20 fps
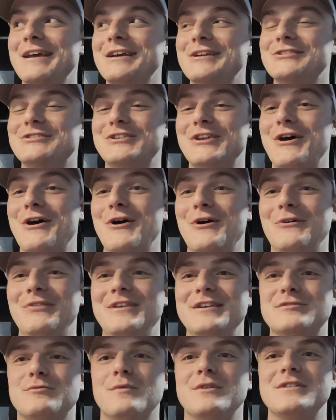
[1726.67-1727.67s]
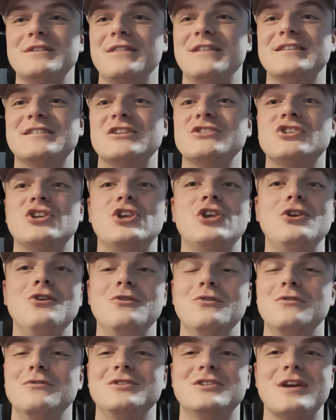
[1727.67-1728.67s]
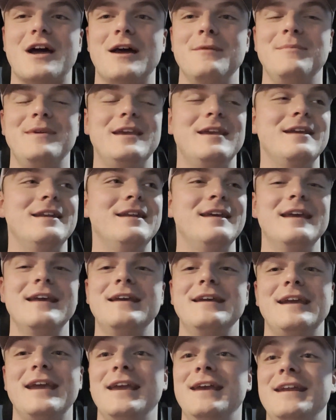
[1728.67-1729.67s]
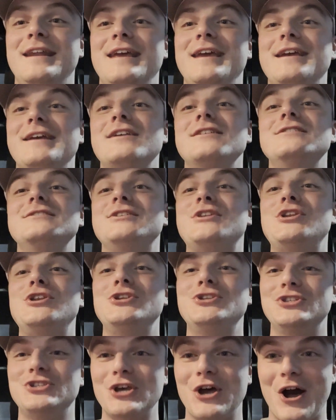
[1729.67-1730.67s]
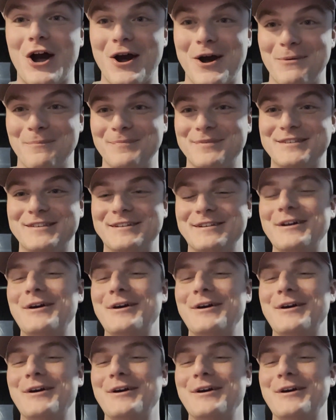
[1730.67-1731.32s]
So this is huge. I mean, it is dumped.